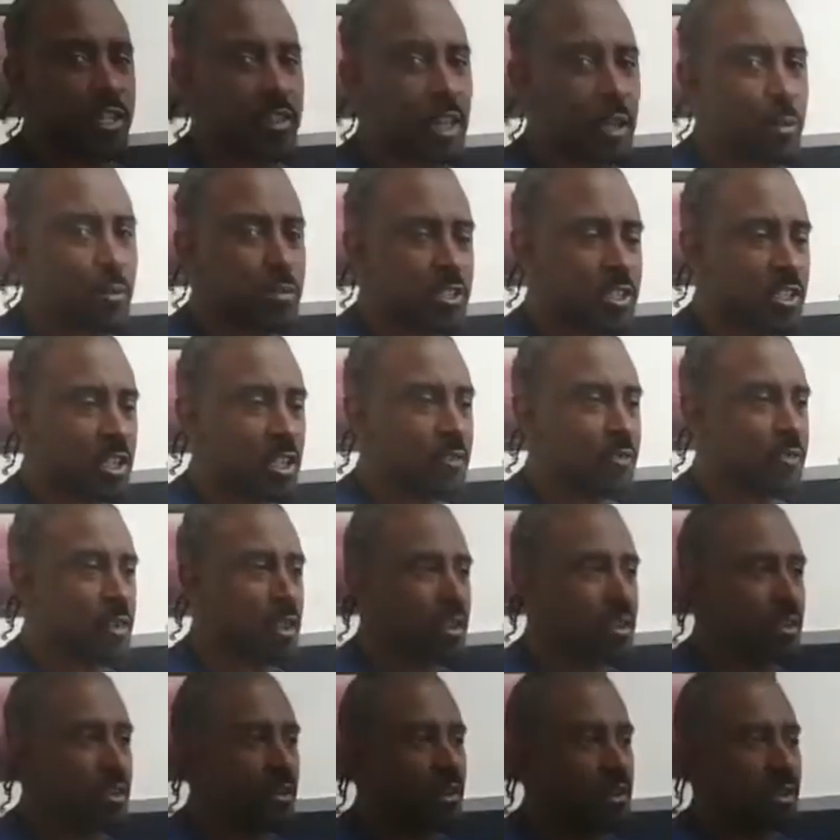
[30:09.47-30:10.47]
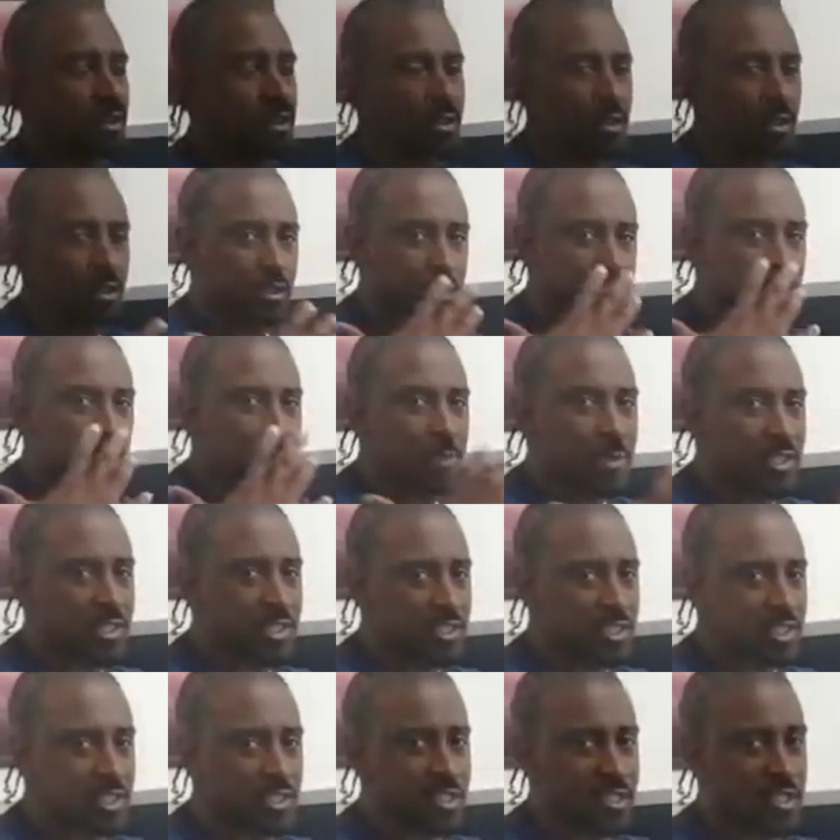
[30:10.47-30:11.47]
they was giving to
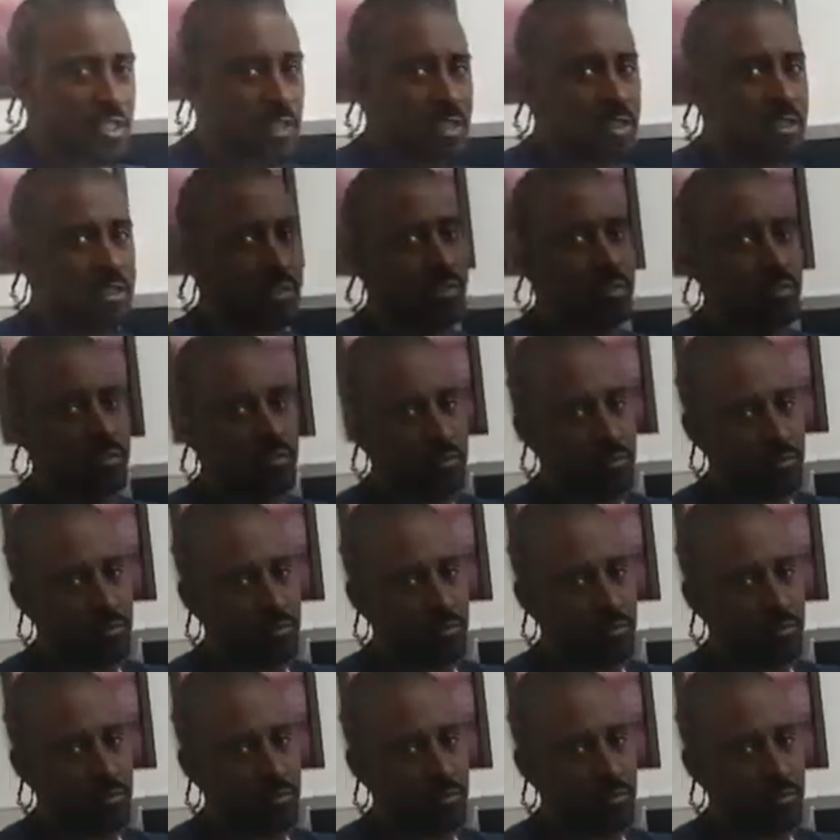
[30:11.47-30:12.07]
businesses